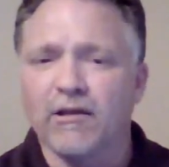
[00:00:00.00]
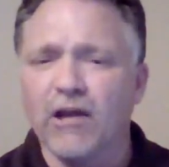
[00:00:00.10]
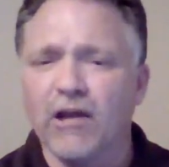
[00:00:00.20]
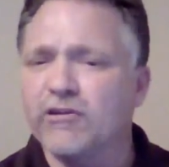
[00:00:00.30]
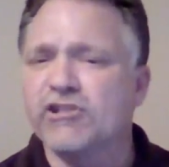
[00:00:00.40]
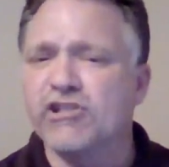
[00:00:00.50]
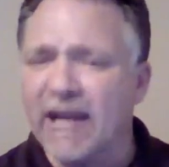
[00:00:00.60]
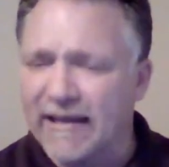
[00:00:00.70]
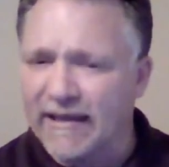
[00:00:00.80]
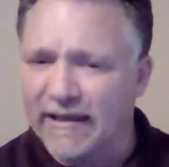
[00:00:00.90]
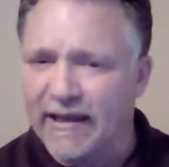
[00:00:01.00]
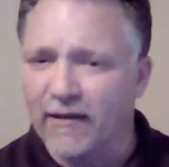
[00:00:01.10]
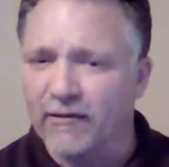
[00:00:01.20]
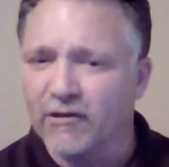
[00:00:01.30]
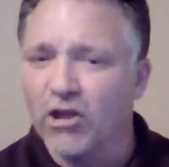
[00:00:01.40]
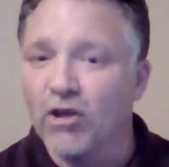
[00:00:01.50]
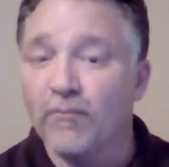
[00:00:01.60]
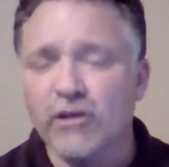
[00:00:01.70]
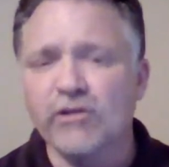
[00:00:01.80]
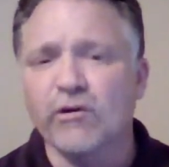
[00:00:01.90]
not your checking account,
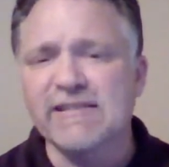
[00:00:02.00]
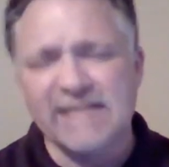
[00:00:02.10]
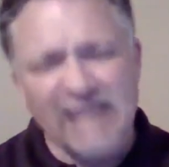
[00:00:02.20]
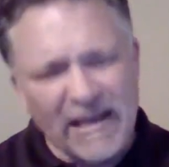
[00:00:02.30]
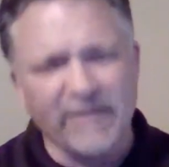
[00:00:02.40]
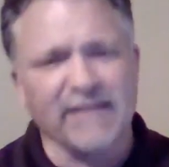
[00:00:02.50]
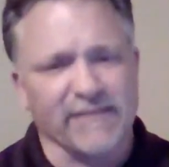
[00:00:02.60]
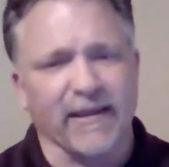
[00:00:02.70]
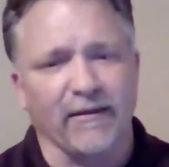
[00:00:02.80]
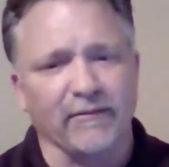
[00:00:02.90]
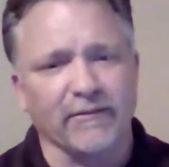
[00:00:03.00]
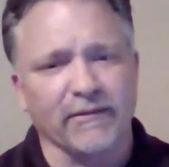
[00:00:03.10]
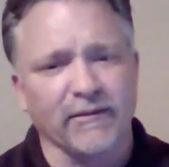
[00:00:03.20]
but your savings account.